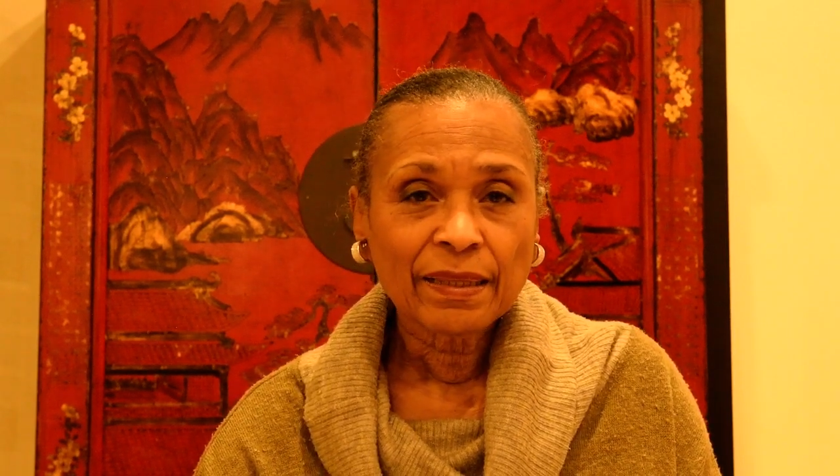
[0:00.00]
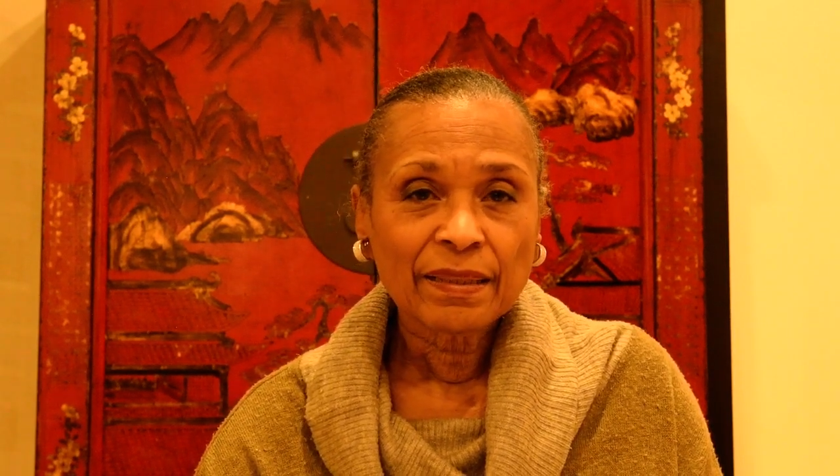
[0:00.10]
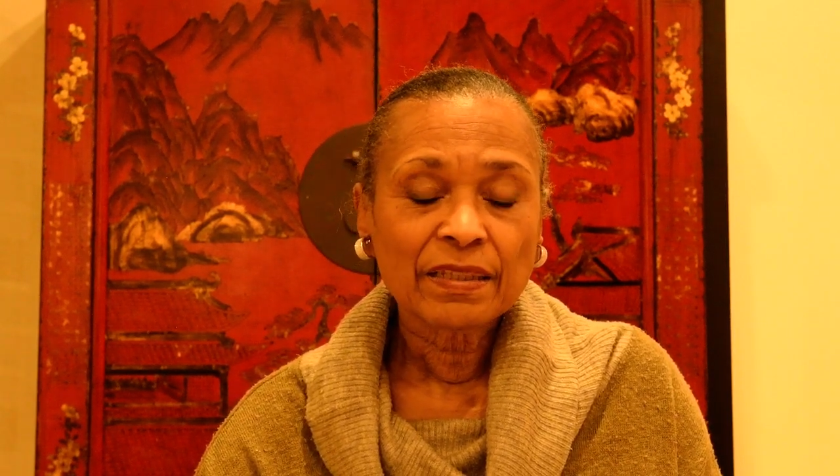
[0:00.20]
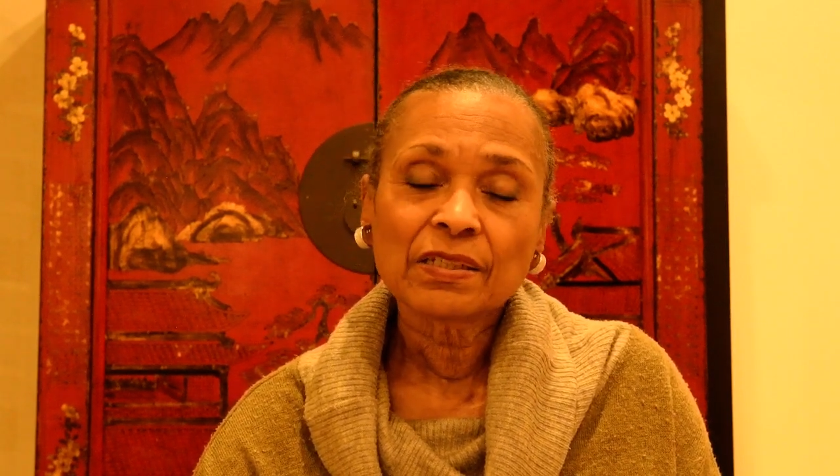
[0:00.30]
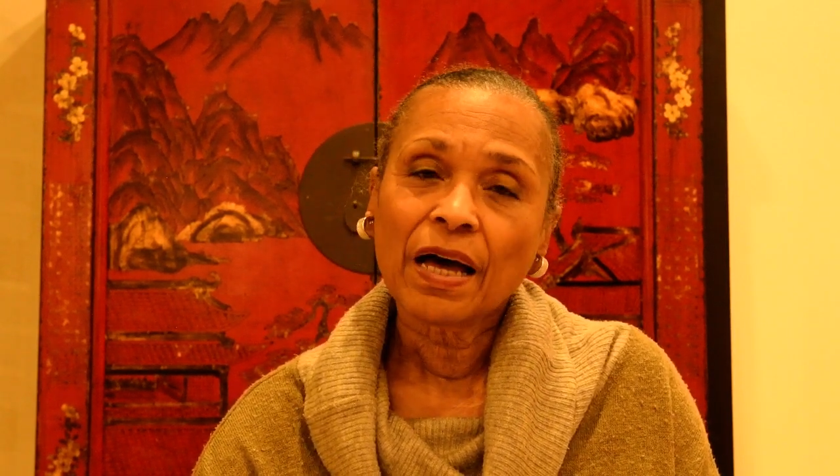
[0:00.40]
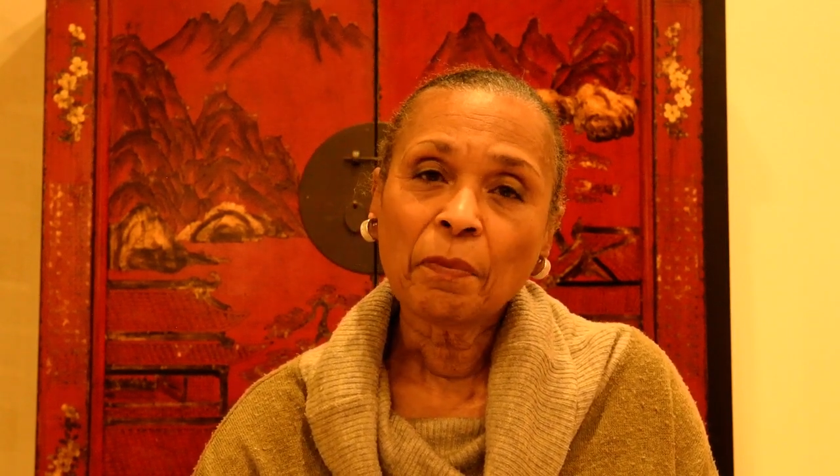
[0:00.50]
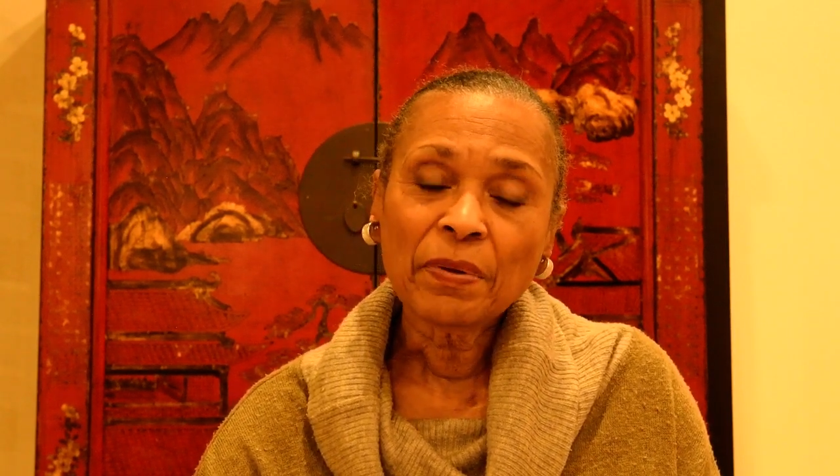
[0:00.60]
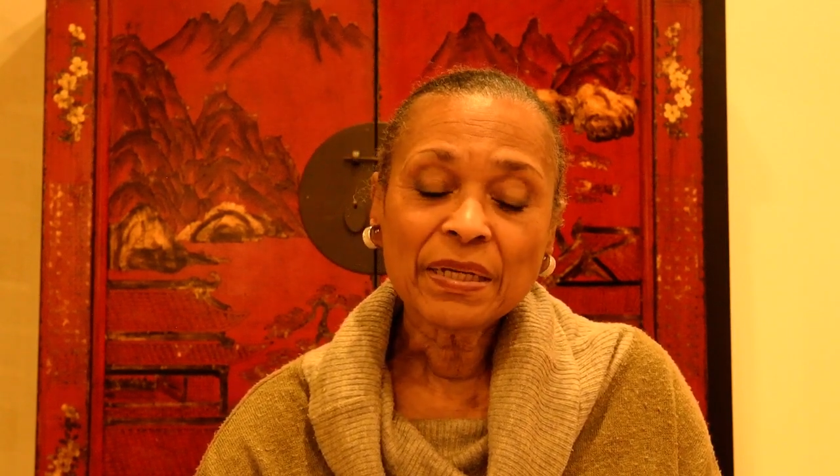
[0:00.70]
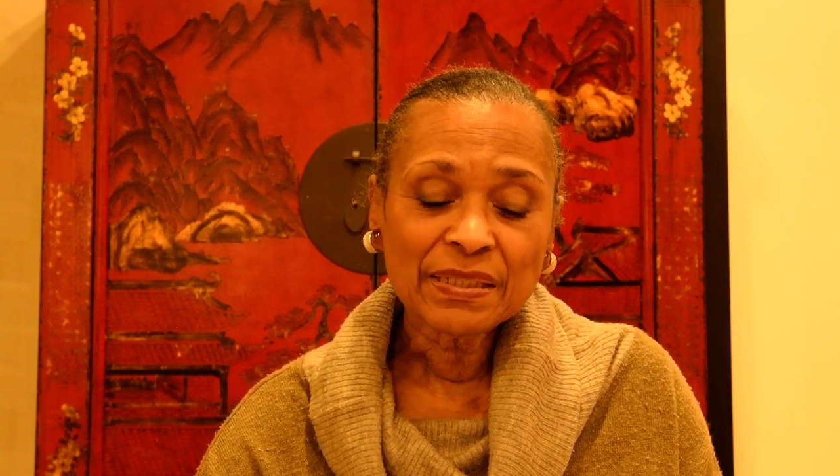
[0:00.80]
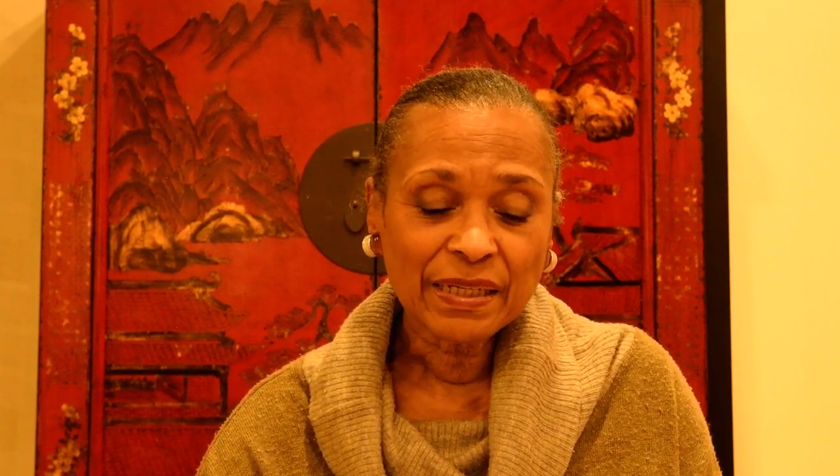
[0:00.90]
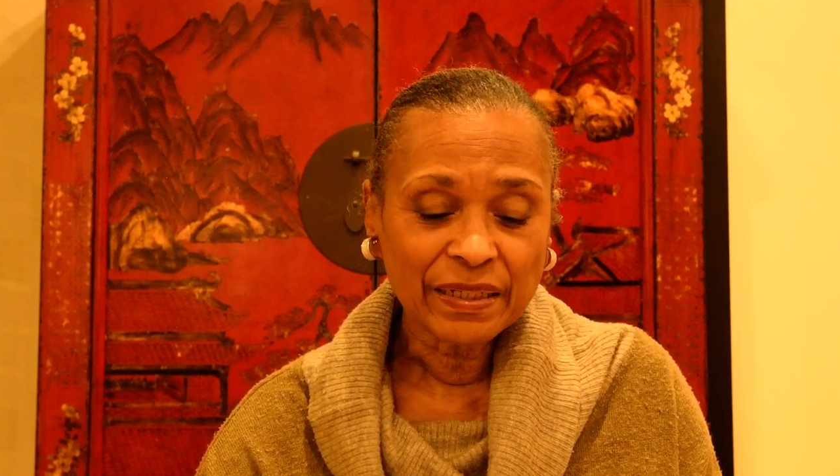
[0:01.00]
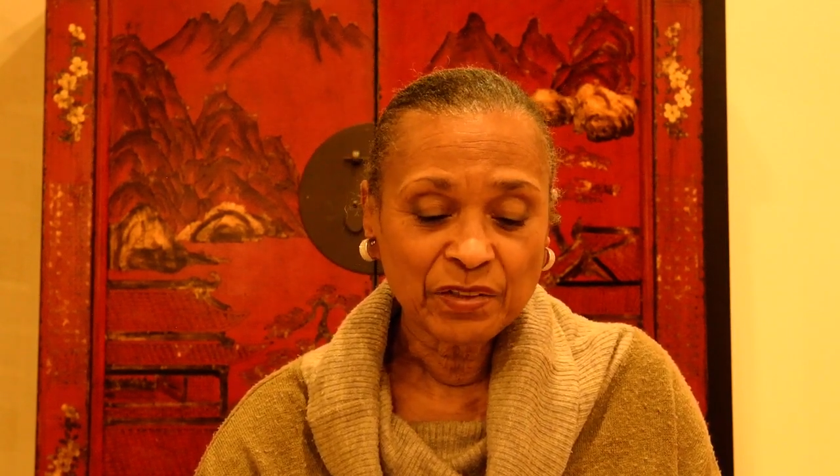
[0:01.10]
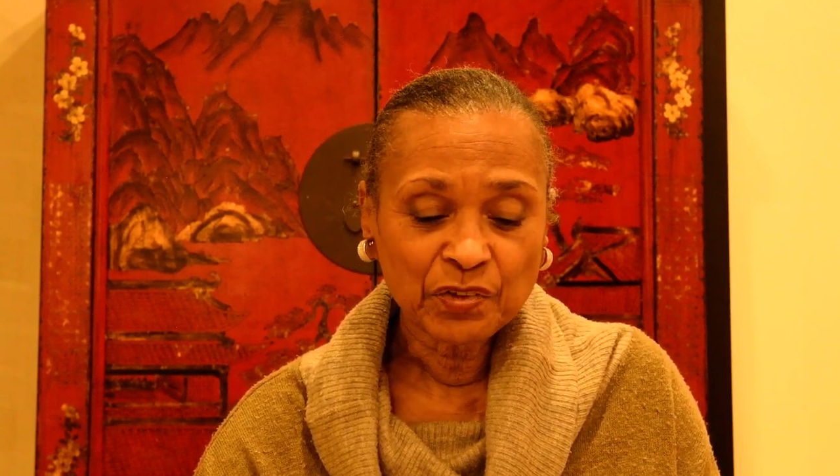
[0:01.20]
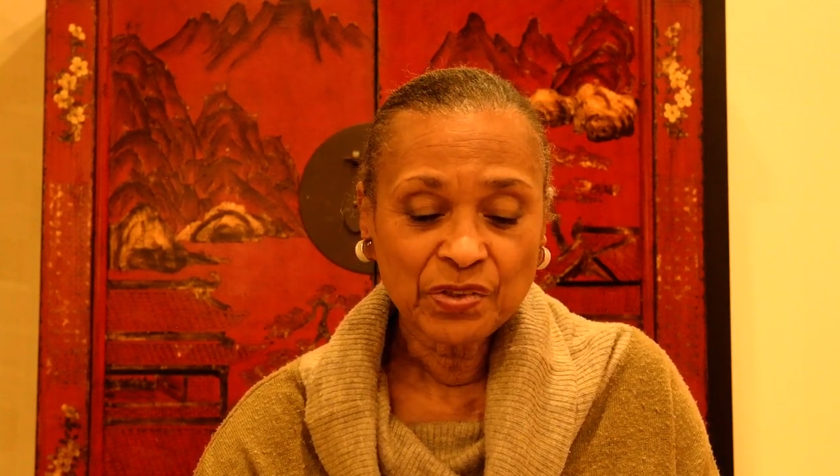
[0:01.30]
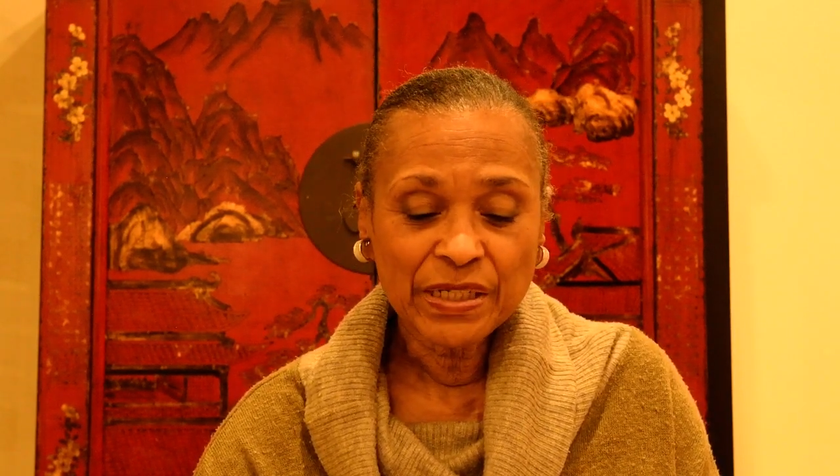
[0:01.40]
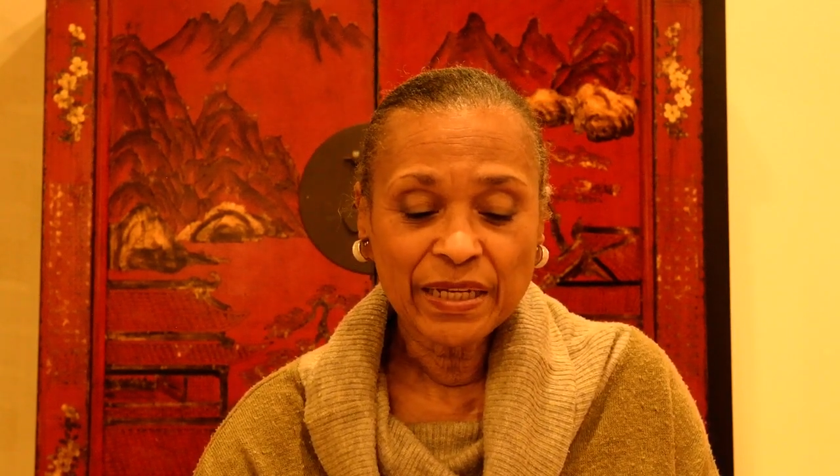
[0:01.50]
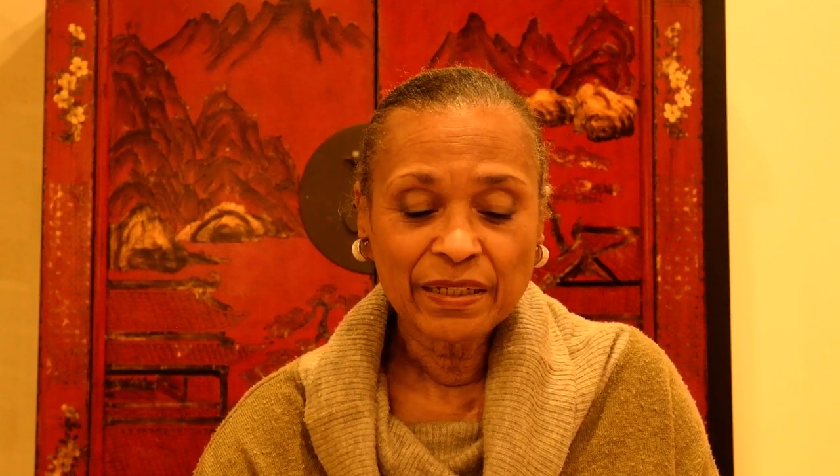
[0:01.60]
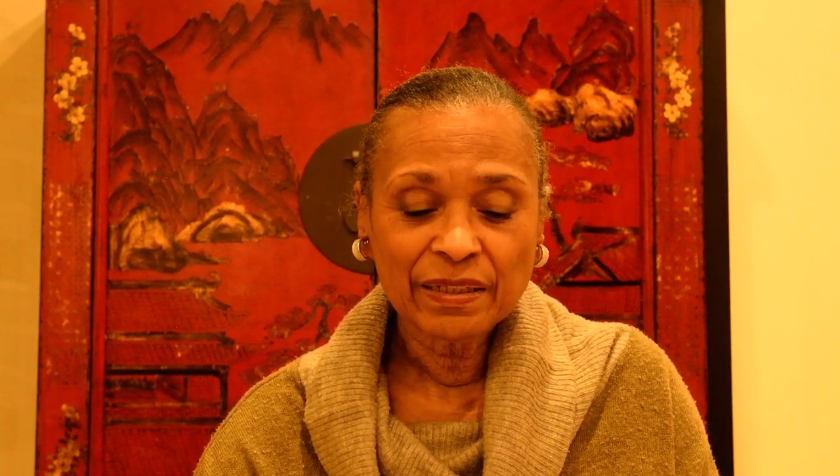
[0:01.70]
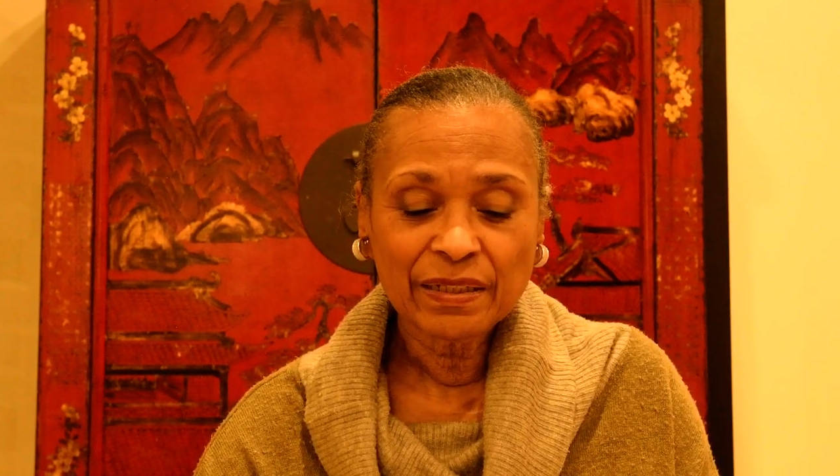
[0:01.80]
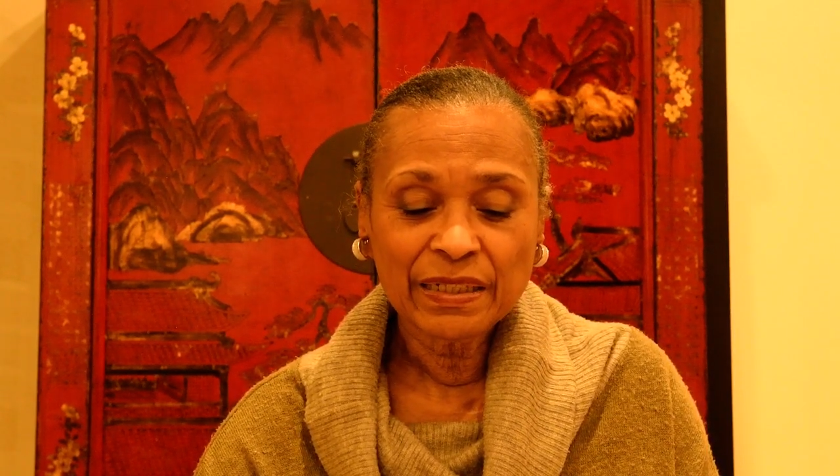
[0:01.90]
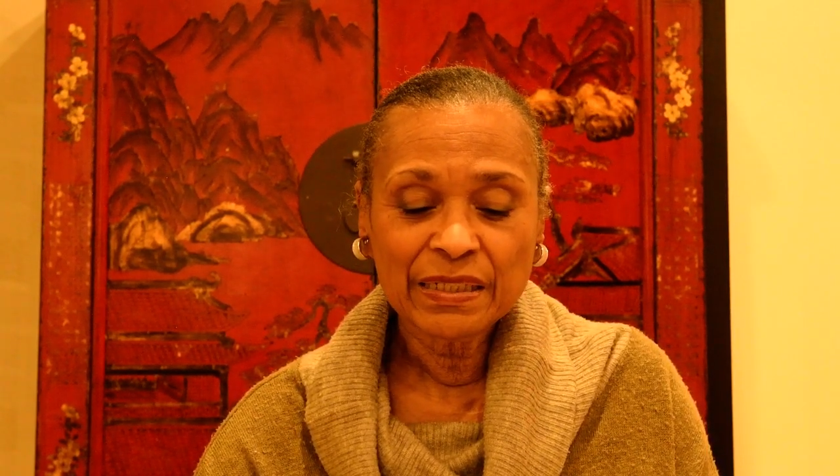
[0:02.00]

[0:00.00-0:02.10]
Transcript: The topic, as I understand it,